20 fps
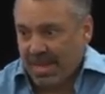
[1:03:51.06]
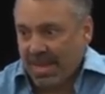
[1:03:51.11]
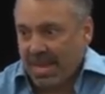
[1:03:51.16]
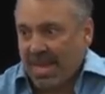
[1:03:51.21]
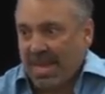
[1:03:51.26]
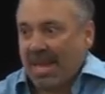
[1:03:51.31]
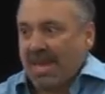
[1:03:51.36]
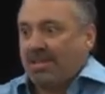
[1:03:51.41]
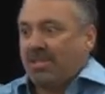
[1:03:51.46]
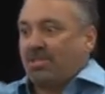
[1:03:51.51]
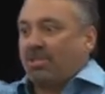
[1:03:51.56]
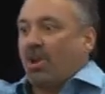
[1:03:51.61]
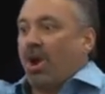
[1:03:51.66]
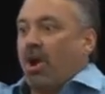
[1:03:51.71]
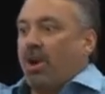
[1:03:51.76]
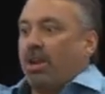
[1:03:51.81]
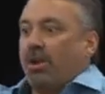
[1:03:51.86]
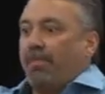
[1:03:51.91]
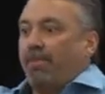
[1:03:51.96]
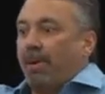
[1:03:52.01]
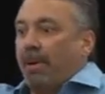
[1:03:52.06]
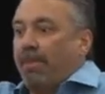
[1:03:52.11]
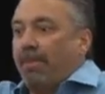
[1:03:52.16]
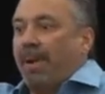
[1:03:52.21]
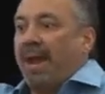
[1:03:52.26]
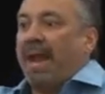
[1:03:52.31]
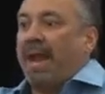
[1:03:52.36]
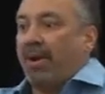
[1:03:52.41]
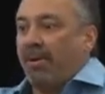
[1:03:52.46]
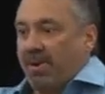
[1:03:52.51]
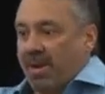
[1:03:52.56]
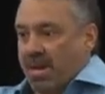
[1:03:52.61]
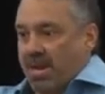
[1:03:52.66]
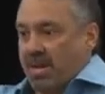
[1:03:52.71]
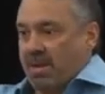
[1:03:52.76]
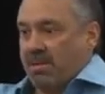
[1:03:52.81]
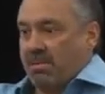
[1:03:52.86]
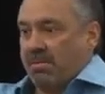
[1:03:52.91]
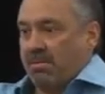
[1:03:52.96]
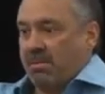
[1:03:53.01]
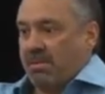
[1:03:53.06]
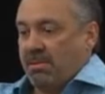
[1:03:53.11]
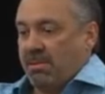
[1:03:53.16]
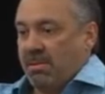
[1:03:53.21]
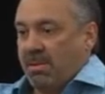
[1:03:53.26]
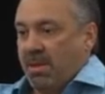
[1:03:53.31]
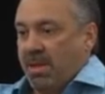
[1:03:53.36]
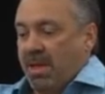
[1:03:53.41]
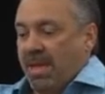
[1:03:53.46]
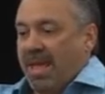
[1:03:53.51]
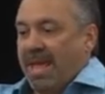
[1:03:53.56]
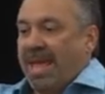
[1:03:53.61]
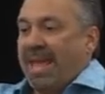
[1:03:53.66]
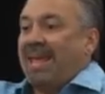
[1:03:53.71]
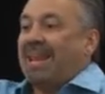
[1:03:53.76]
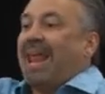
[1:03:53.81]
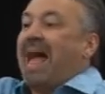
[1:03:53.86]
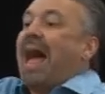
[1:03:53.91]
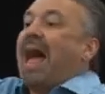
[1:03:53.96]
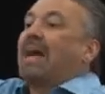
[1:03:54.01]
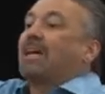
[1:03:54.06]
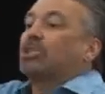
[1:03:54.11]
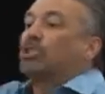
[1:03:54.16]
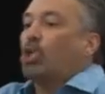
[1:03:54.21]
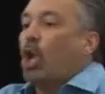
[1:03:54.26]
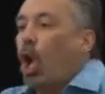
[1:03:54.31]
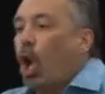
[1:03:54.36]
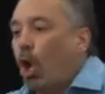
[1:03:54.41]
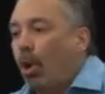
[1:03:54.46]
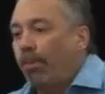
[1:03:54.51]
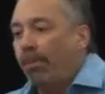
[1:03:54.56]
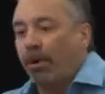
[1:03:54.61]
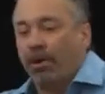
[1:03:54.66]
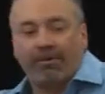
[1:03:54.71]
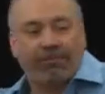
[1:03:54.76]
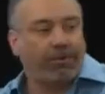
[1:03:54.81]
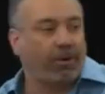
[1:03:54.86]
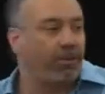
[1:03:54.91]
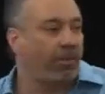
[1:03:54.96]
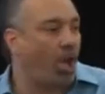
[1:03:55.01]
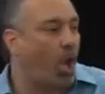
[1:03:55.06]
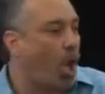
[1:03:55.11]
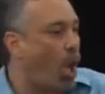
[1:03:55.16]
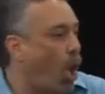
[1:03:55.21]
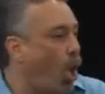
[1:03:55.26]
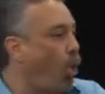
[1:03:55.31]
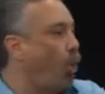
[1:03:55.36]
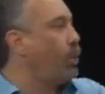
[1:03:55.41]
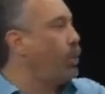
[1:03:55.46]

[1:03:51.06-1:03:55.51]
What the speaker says: He started preparing in October for the whole